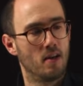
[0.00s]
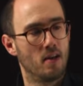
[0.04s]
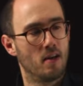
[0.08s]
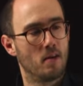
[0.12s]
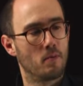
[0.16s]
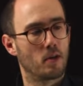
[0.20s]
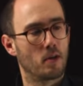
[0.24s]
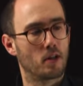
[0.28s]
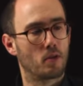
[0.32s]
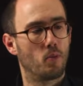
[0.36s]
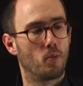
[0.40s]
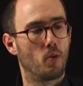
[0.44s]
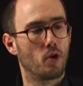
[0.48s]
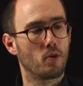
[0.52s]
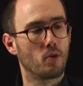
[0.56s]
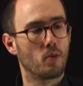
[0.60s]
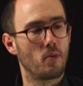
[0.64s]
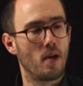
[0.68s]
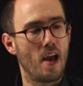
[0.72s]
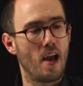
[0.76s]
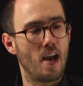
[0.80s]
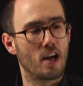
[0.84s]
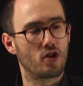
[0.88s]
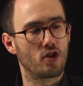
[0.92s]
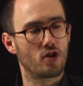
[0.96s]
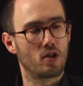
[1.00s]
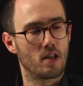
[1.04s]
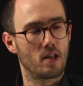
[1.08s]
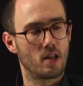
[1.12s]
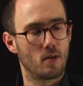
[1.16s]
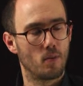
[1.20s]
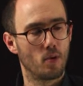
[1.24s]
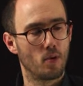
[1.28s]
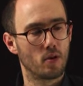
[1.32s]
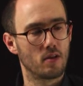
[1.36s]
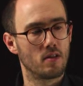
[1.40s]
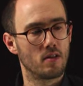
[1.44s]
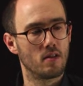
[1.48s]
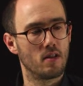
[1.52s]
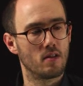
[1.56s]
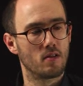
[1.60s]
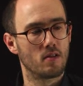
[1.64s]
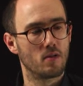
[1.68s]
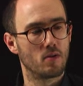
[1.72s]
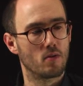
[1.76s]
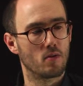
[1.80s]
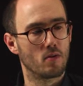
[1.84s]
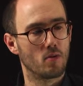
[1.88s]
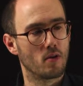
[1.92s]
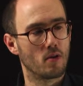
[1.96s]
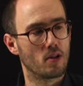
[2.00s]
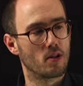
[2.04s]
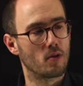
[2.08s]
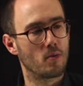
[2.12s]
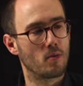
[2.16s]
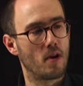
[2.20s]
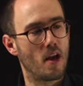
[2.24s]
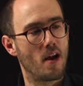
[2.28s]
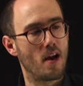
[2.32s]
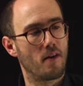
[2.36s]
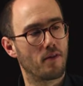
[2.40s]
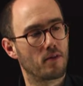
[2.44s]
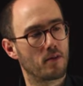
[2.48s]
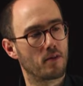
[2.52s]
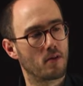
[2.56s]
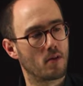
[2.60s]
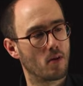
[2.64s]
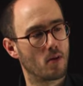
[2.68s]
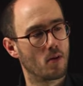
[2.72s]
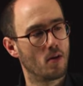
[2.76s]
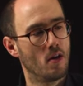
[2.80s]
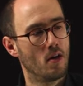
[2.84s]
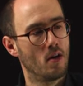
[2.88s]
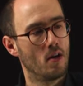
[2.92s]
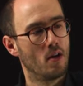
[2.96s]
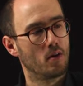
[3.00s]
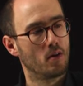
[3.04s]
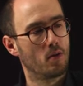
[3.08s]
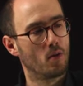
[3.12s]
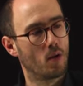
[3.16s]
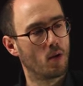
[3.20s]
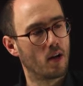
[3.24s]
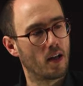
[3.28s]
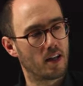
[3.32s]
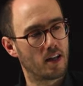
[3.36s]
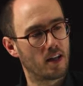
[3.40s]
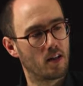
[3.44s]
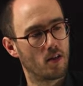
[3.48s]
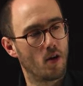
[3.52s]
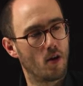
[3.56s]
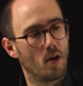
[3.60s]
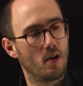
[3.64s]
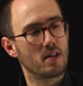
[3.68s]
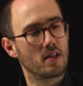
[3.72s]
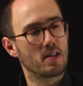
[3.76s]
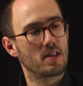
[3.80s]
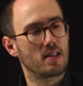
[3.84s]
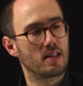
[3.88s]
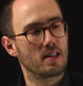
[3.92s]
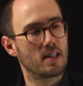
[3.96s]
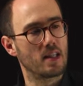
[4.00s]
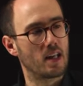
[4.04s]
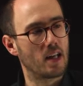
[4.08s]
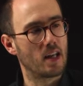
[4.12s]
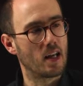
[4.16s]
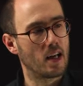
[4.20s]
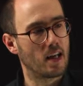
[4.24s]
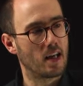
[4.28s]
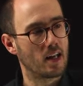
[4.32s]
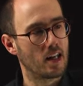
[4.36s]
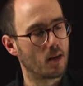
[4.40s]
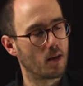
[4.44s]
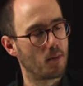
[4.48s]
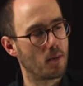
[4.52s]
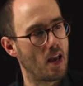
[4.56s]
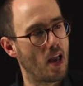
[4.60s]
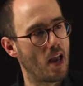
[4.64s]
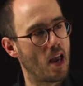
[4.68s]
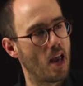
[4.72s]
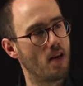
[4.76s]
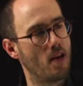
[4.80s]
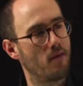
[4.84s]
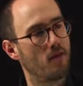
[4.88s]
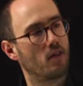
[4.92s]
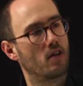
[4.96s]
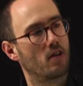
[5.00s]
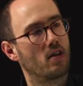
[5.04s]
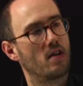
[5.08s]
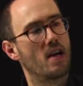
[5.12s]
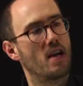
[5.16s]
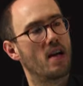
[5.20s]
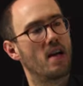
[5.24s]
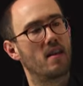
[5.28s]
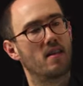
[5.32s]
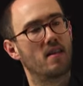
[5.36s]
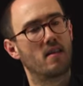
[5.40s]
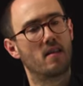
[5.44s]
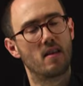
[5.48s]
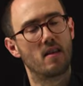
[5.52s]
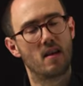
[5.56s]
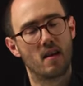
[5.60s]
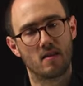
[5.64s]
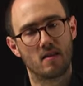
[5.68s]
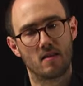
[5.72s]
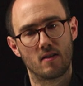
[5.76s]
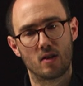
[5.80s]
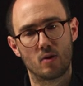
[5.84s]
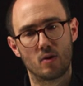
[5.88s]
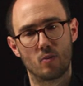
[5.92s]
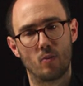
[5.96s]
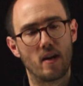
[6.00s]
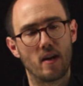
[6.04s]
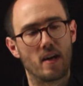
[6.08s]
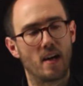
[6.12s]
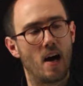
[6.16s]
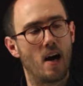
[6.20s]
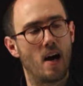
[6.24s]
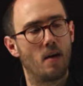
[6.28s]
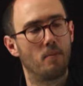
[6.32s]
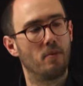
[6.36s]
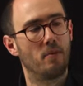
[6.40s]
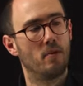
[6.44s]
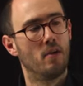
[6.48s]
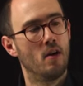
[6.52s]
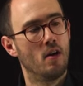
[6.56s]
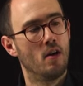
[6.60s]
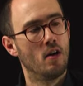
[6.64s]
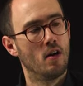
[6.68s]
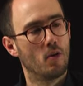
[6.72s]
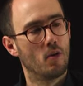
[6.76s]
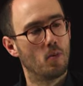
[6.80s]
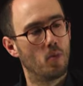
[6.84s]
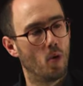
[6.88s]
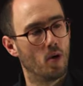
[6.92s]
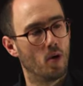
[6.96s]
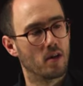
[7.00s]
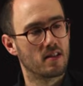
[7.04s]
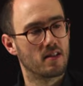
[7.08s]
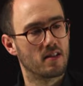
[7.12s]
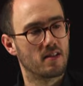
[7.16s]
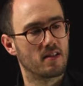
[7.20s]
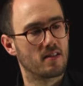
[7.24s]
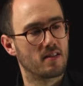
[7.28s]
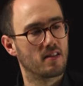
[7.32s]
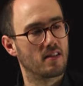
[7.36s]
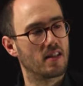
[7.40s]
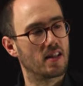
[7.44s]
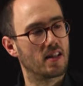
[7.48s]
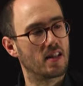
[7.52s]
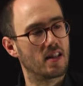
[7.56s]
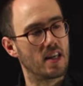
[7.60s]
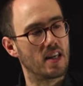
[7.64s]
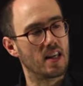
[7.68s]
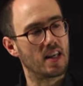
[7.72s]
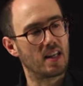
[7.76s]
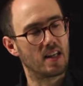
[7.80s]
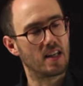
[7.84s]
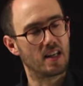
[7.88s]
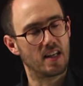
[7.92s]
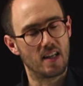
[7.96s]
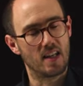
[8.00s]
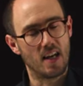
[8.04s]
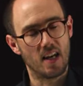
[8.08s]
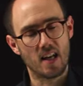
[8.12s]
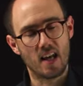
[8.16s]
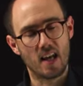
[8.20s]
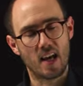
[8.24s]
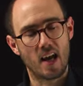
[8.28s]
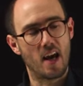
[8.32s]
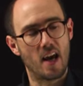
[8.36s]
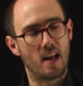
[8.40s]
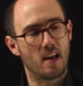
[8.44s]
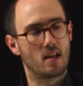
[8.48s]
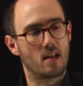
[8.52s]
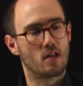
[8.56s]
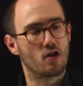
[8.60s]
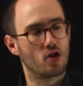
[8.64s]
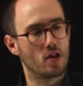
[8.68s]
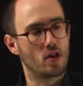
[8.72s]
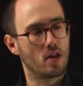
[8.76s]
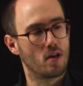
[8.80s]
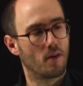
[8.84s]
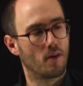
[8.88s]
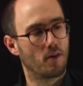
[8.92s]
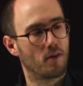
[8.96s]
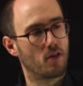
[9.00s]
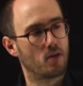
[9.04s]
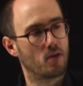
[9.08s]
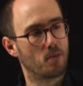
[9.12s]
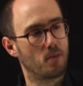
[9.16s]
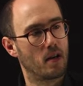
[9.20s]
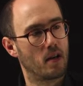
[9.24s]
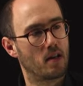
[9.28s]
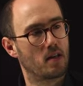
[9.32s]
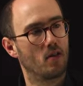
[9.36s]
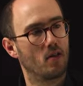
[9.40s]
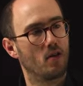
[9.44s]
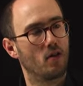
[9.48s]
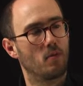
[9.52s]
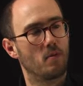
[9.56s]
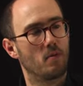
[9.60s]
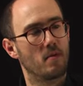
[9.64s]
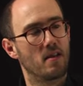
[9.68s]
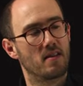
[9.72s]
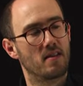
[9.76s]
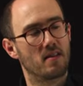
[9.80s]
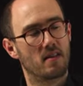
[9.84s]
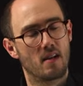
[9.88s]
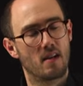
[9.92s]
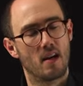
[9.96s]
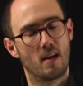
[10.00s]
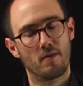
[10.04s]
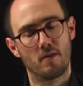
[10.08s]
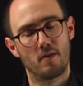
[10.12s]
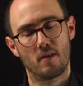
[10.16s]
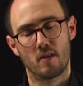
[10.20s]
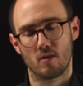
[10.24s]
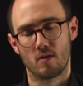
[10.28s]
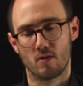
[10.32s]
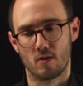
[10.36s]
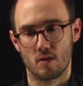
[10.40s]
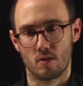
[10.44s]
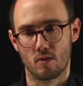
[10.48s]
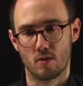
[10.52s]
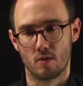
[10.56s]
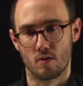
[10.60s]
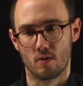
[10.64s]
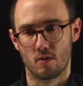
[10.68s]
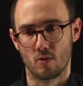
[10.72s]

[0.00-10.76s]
But what we actually would need to do is we have to do like an oscillating behavior and then swing up once the kinetic energy of this pendulum is enough in order to do